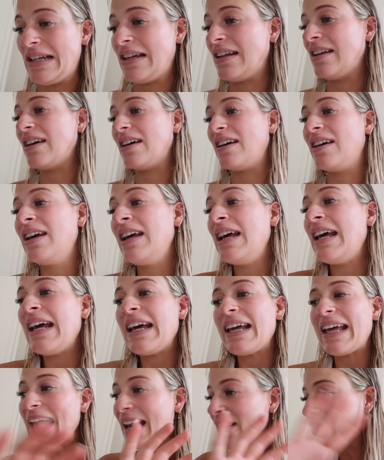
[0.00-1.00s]
gonna
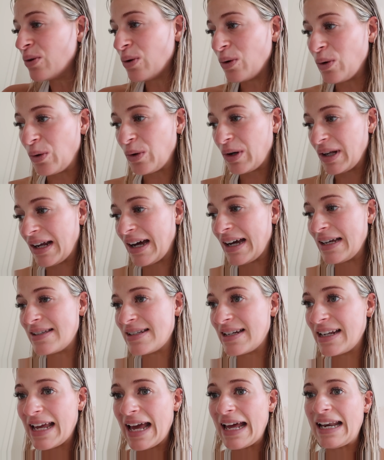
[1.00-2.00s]
get it all organised
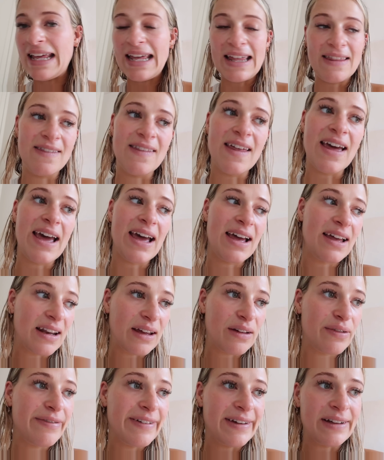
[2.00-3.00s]
and get it in there, and
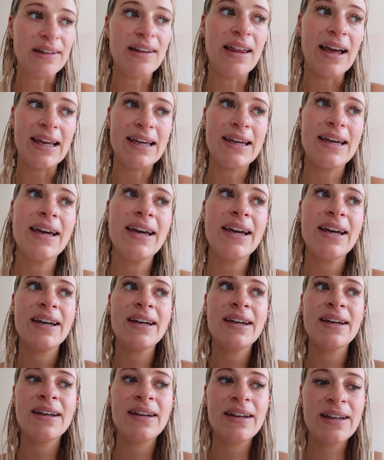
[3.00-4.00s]
I feel like
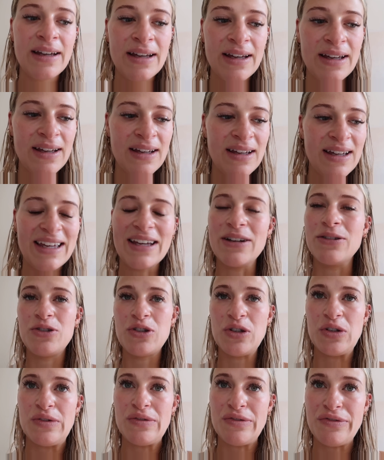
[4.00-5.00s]
it'll
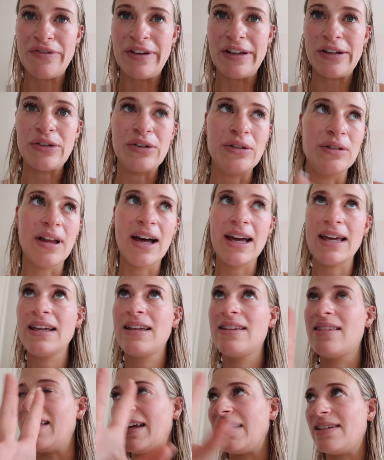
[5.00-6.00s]
just feel
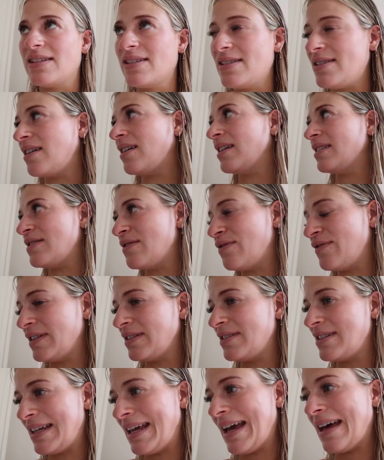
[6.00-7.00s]
like things are starting to
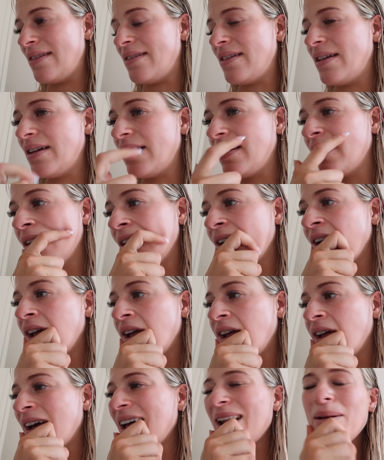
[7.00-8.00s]
feel together.
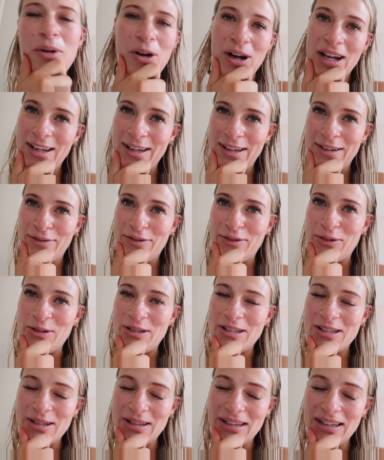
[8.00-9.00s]
And I'm quite looking forward
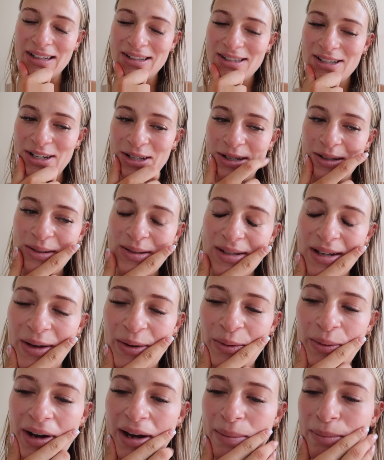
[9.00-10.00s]
to doing this too,
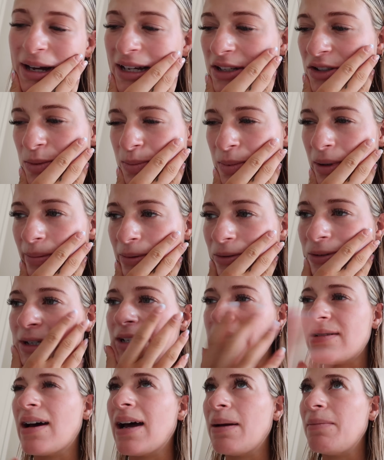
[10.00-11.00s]
so I might just pop you on
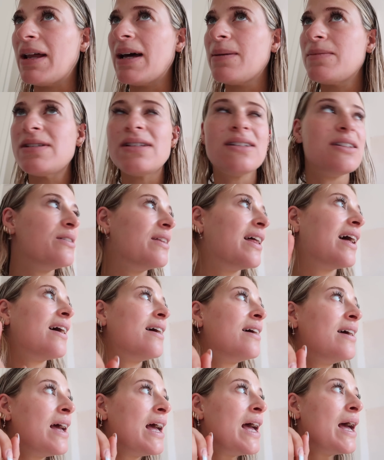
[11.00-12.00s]
a time lapse to do that.
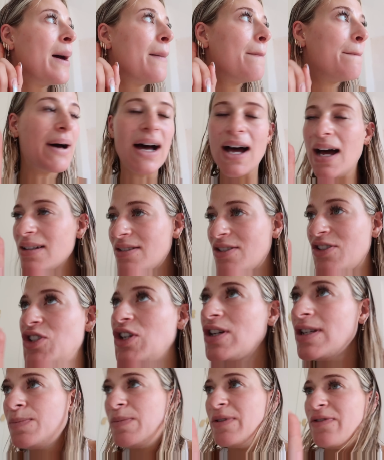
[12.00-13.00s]
But
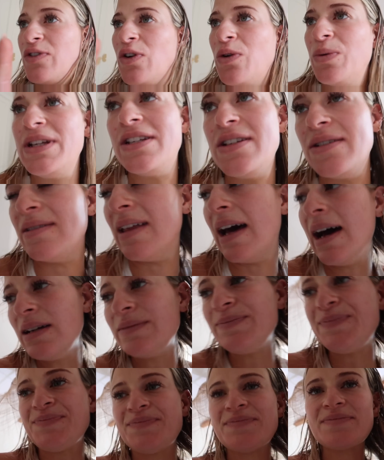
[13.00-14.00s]
just before we do that,